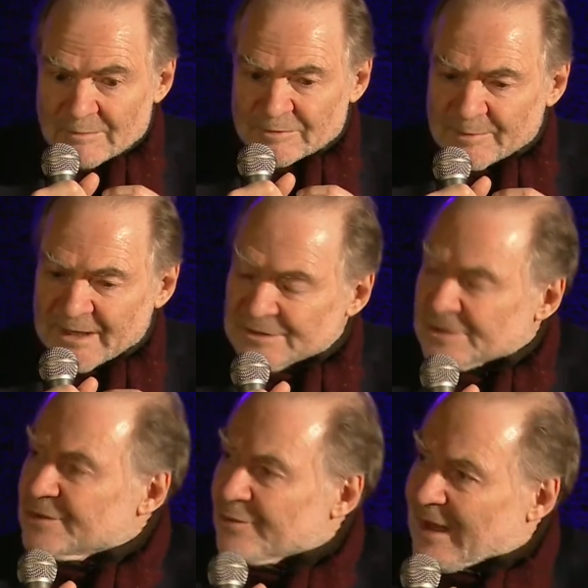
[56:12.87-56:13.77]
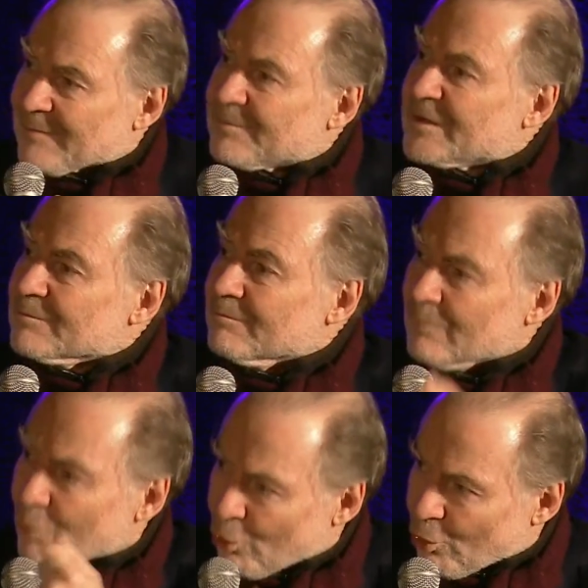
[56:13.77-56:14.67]
prepared to do that bit
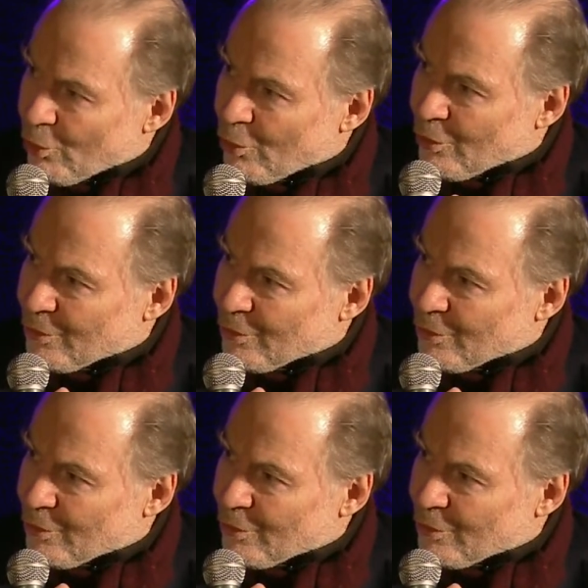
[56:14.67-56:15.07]
more,